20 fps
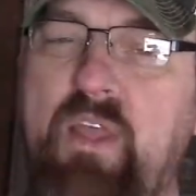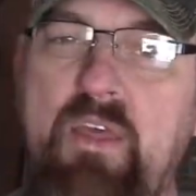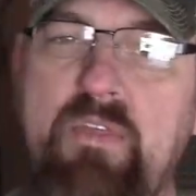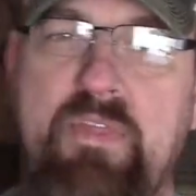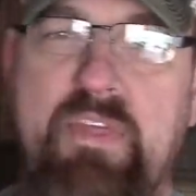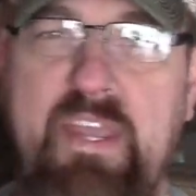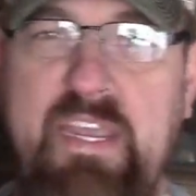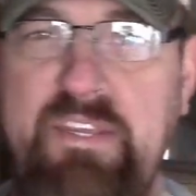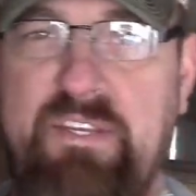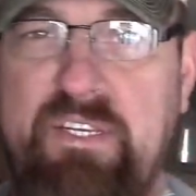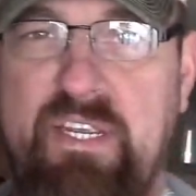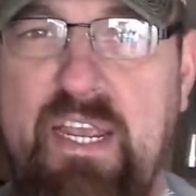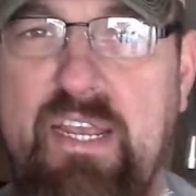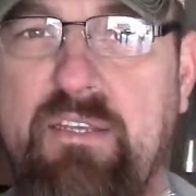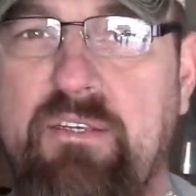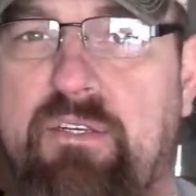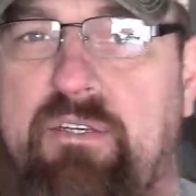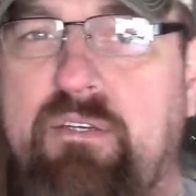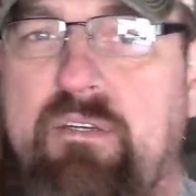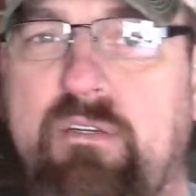These
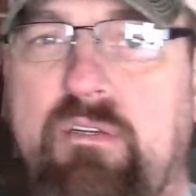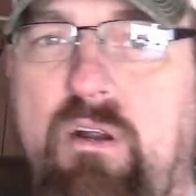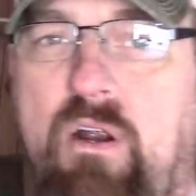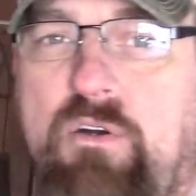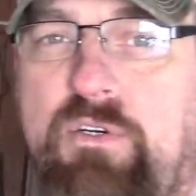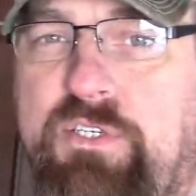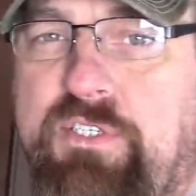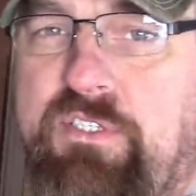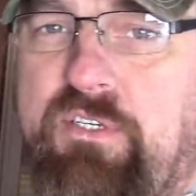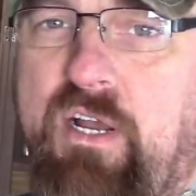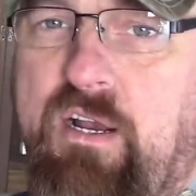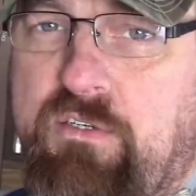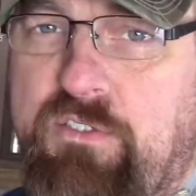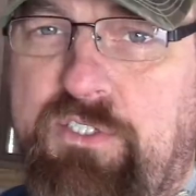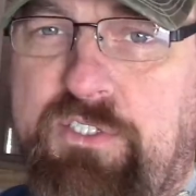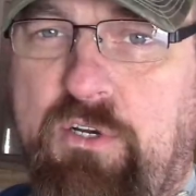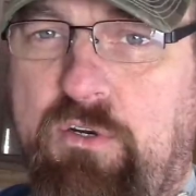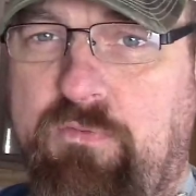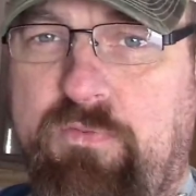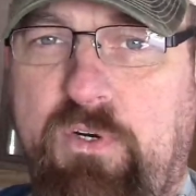things are
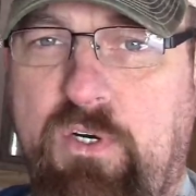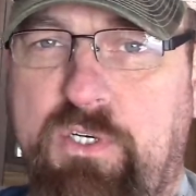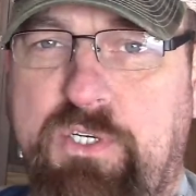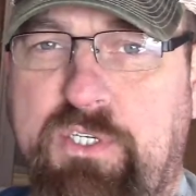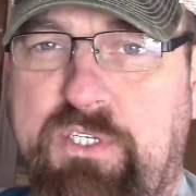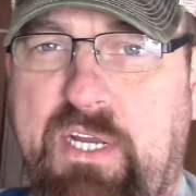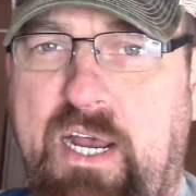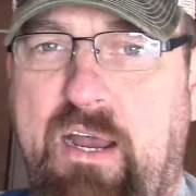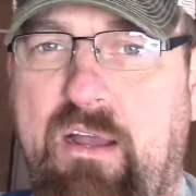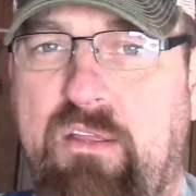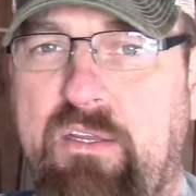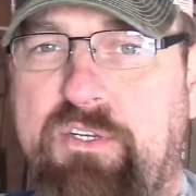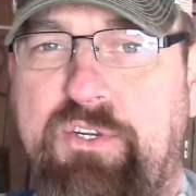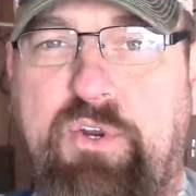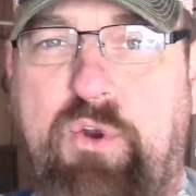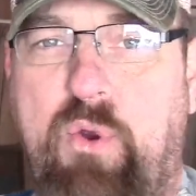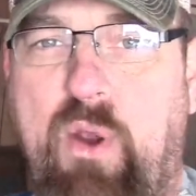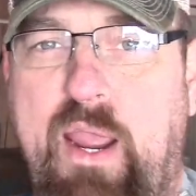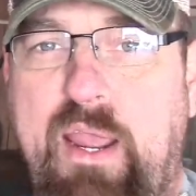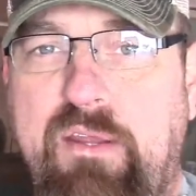so versatile, it's
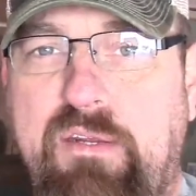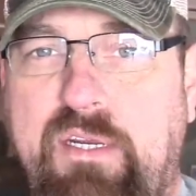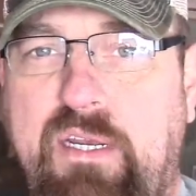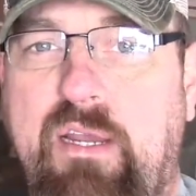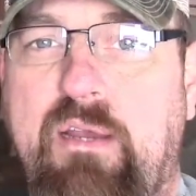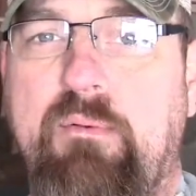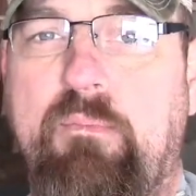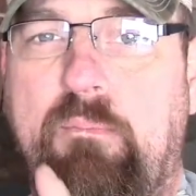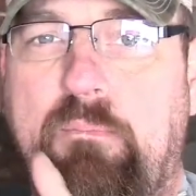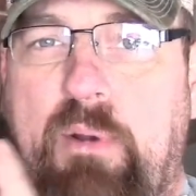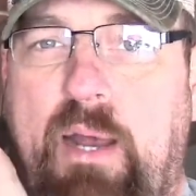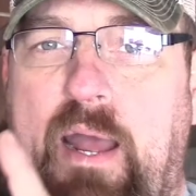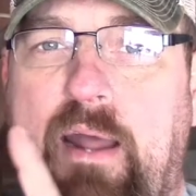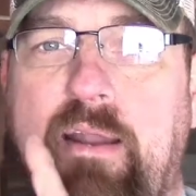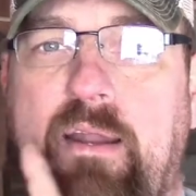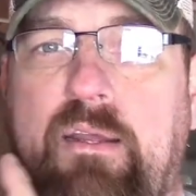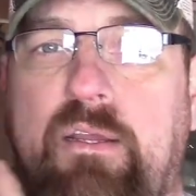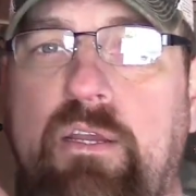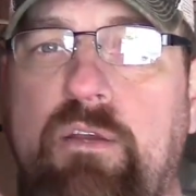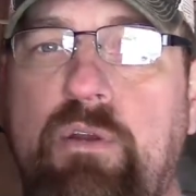crazy.
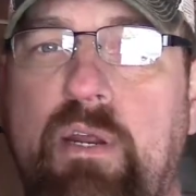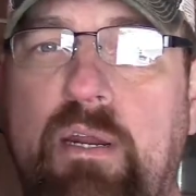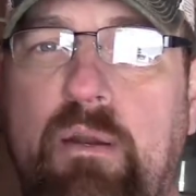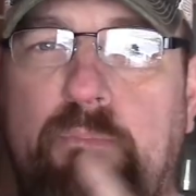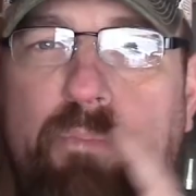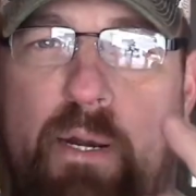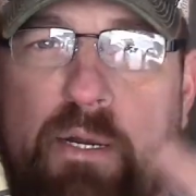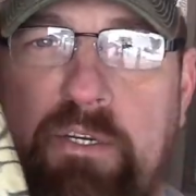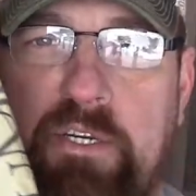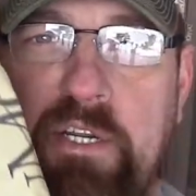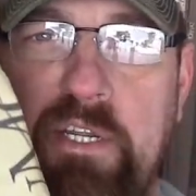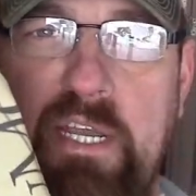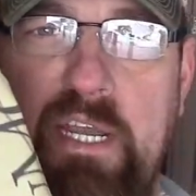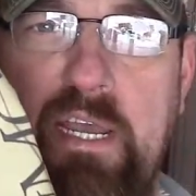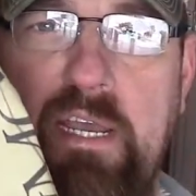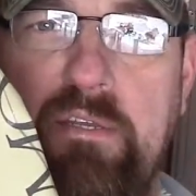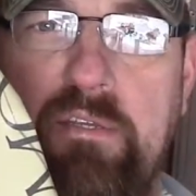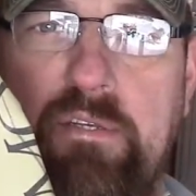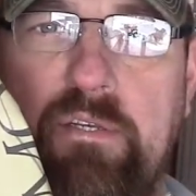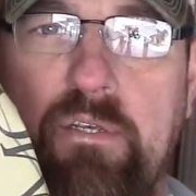But you need a bunch of
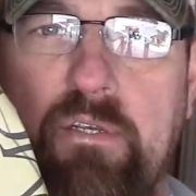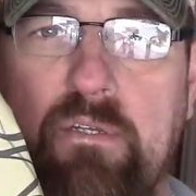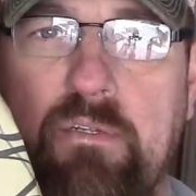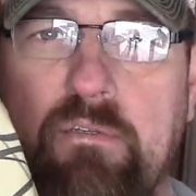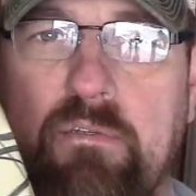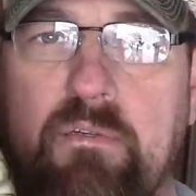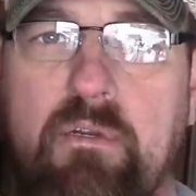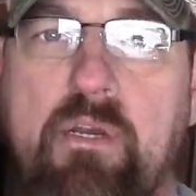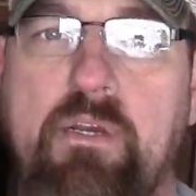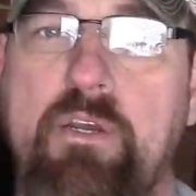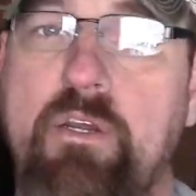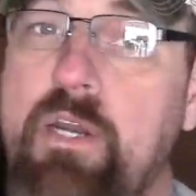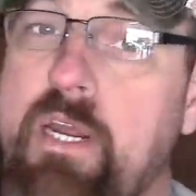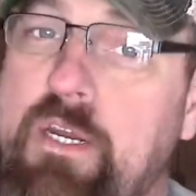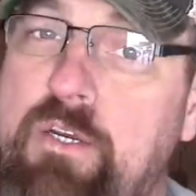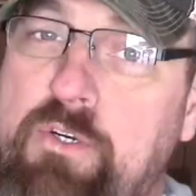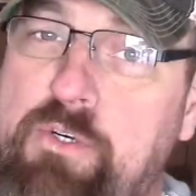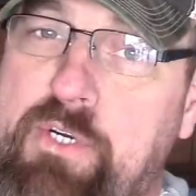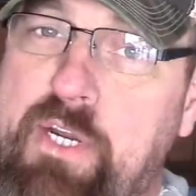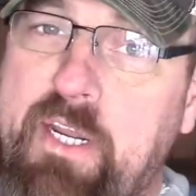these. You
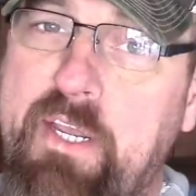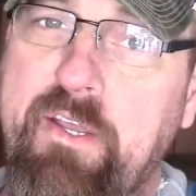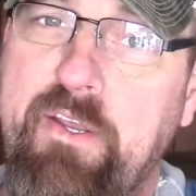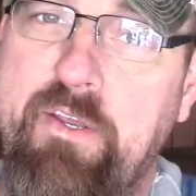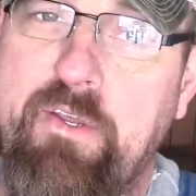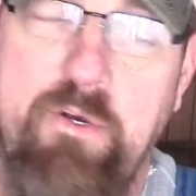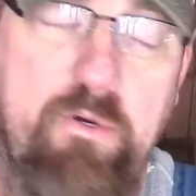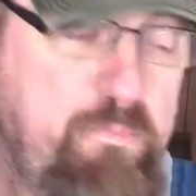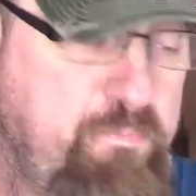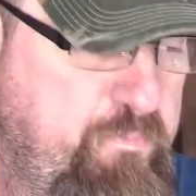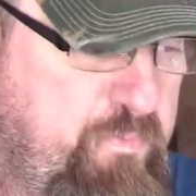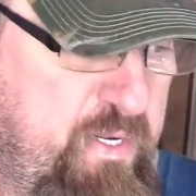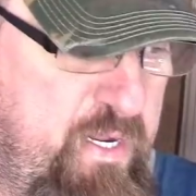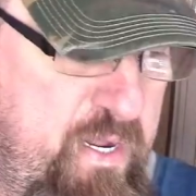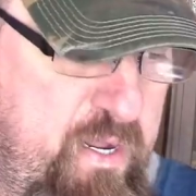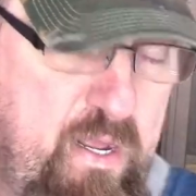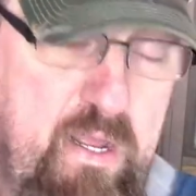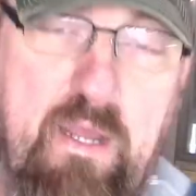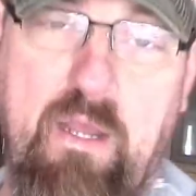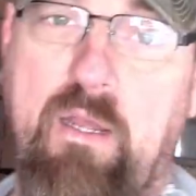need your chicken coop,
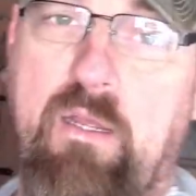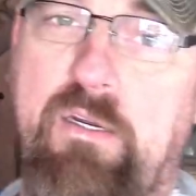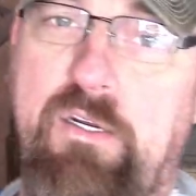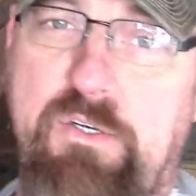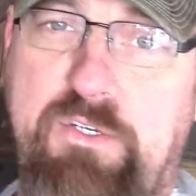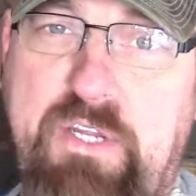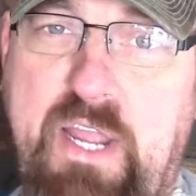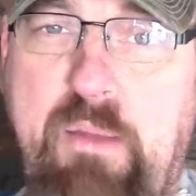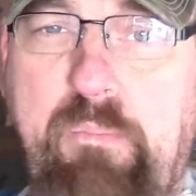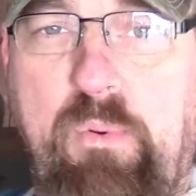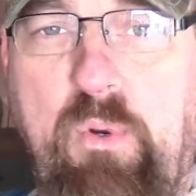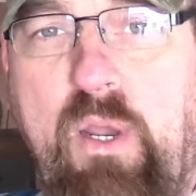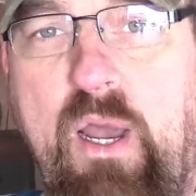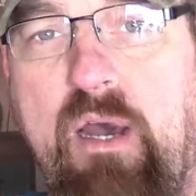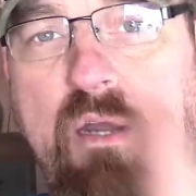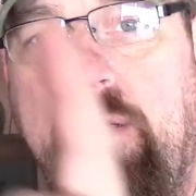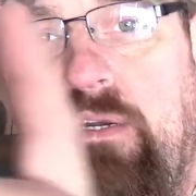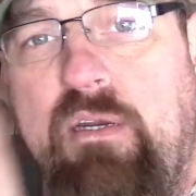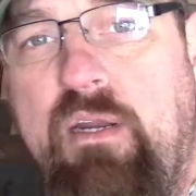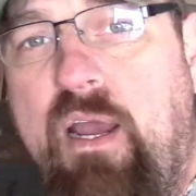your staple
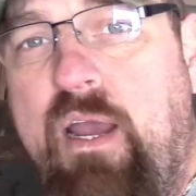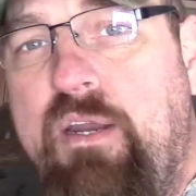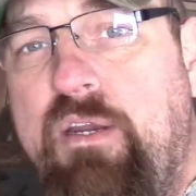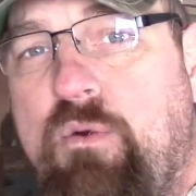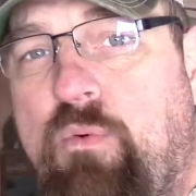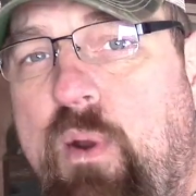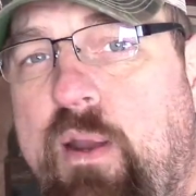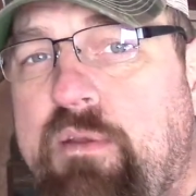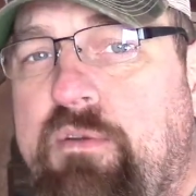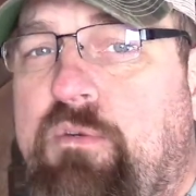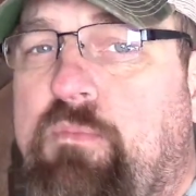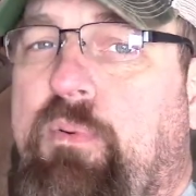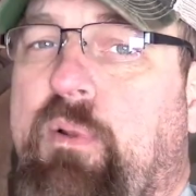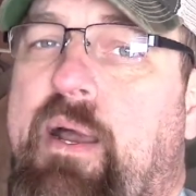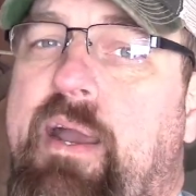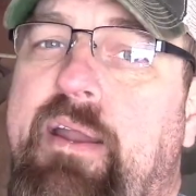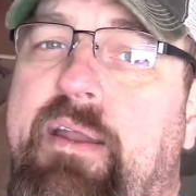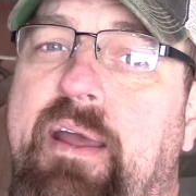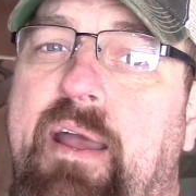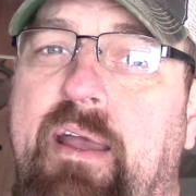gun, and your razor
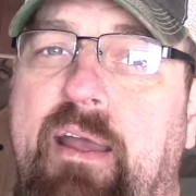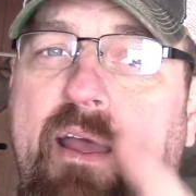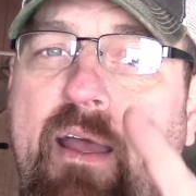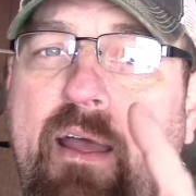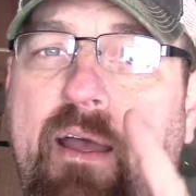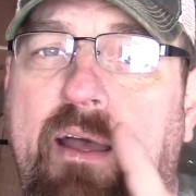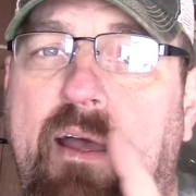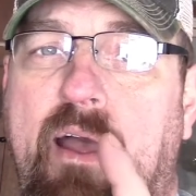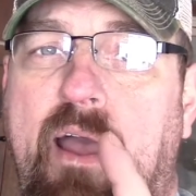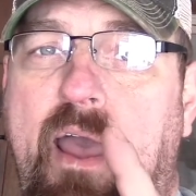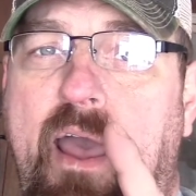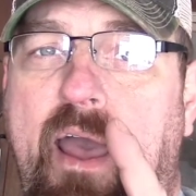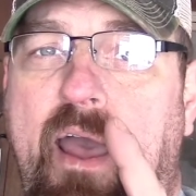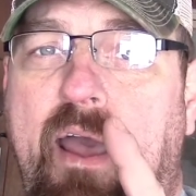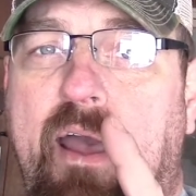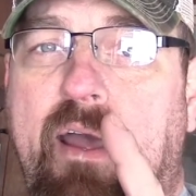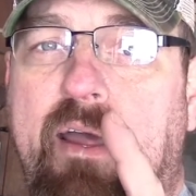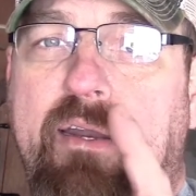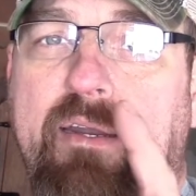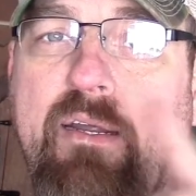blade.
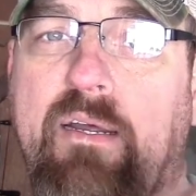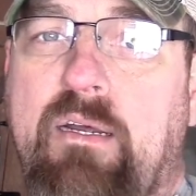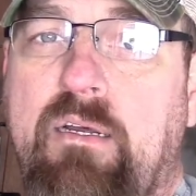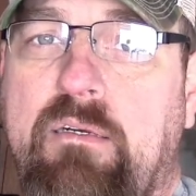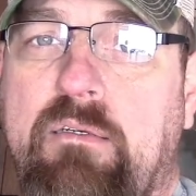And